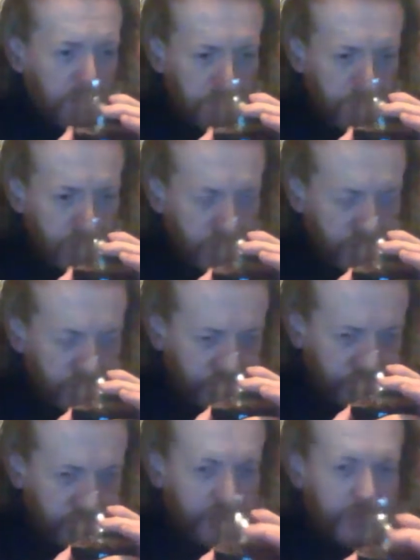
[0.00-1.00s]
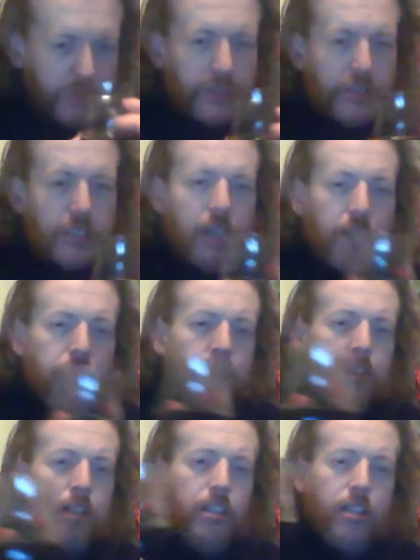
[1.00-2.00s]
But
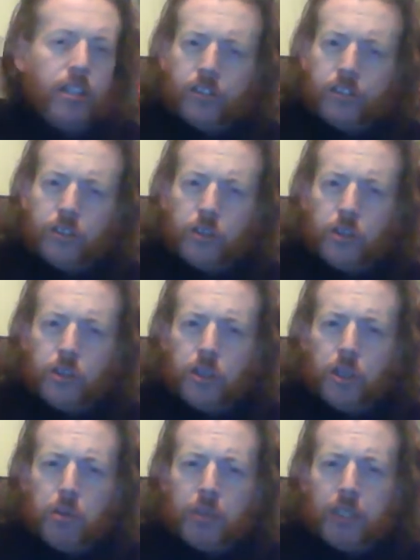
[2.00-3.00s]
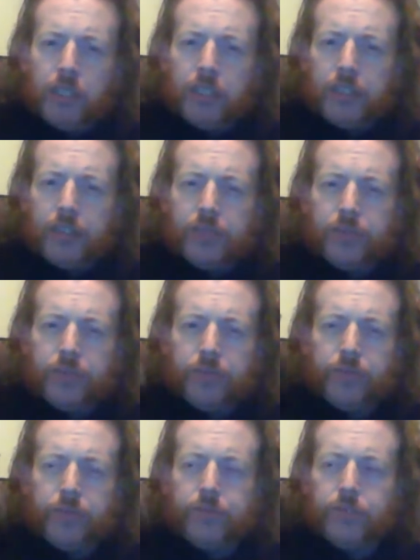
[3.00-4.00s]
everything good normally is.
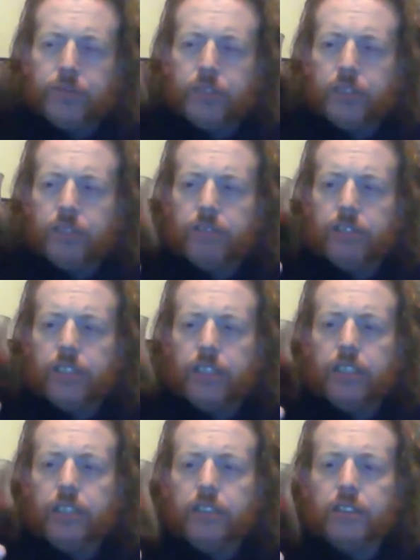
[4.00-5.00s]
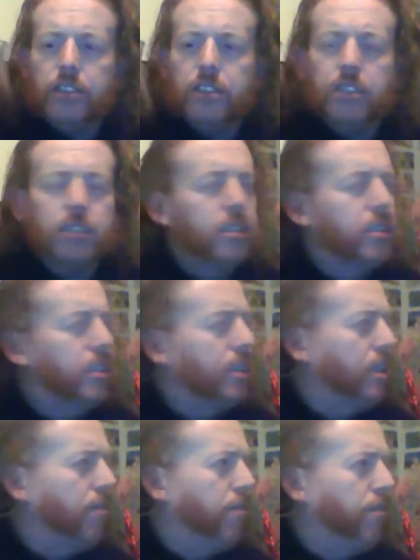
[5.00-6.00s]
Right,
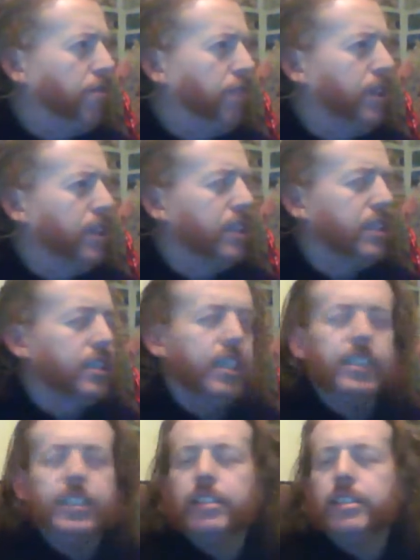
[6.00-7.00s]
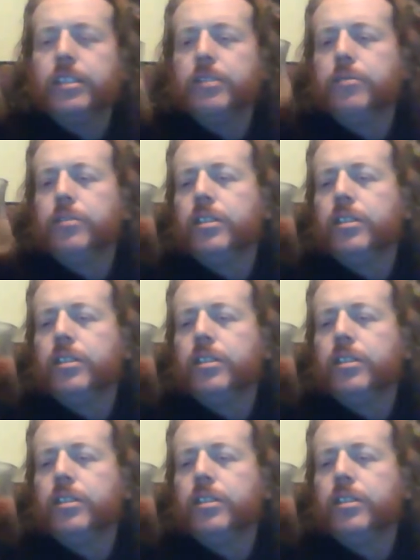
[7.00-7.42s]
I feel it's settling down now.